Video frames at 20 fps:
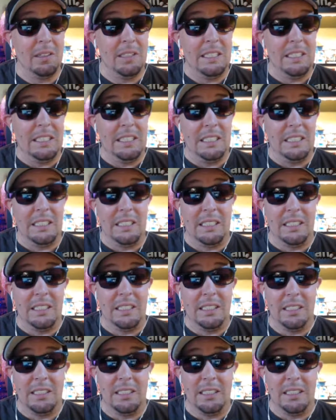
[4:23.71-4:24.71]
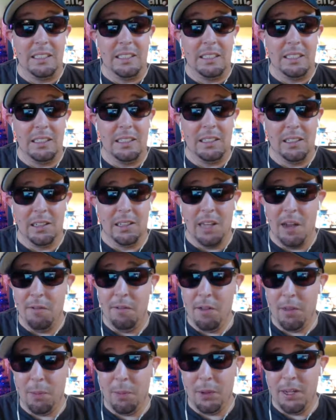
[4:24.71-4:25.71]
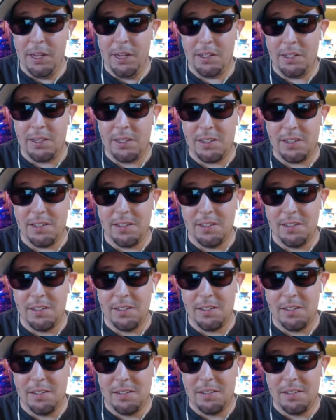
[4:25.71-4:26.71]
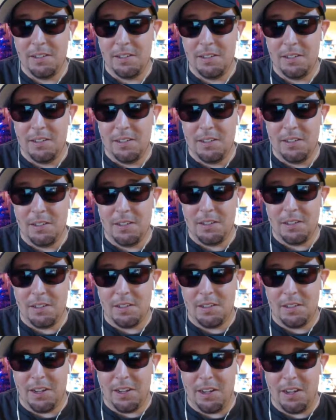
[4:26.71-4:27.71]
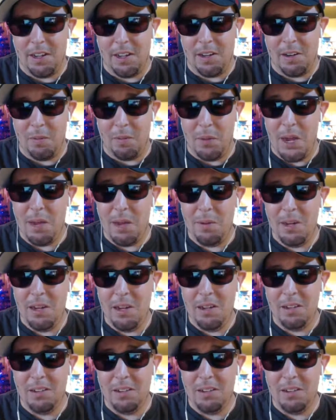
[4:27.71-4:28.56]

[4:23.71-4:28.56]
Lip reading: 11th place? Maybe?